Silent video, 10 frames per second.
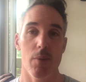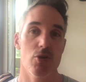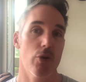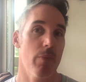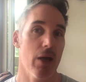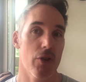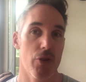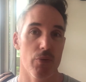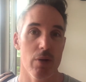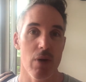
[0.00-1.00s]
to about
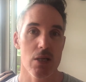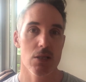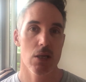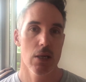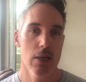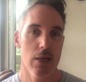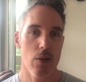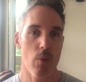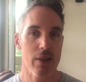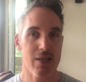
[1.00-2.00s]
3 months,
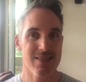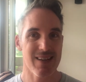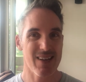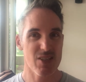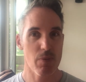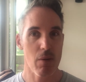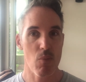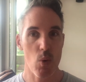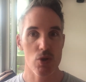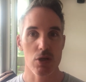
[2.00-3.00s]
when they're starting to spend
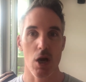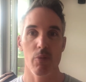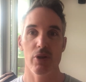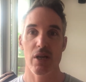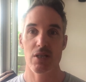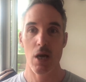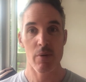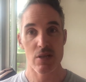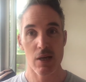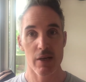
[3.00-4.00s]
more time on their
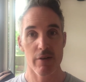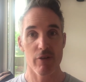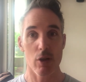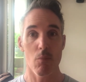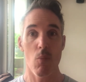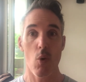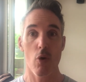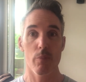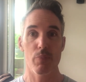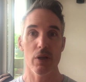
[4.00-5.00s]
tummy, starting to develop
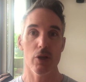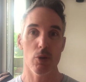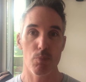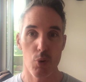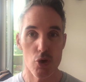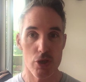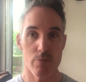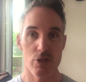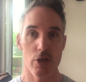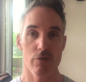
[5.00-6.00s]
more ability to push
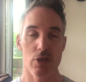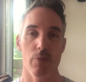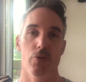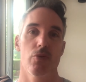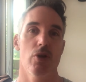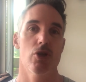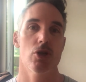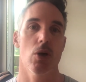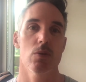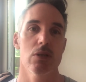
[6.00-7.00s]
themselves up through their
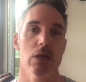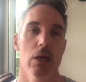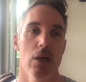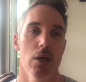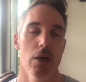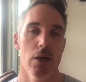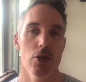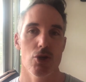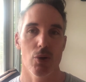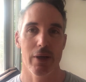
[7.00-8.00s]
shoulders,
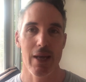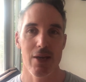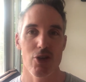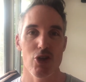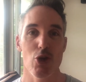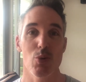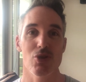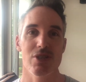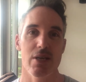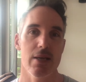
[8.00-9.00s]
you will
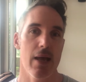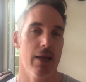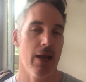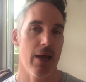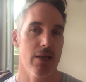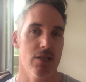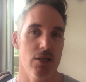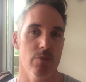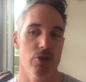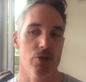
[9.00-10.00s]
see an
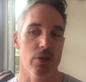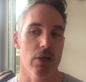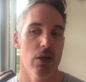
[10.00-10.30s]
asymmetry.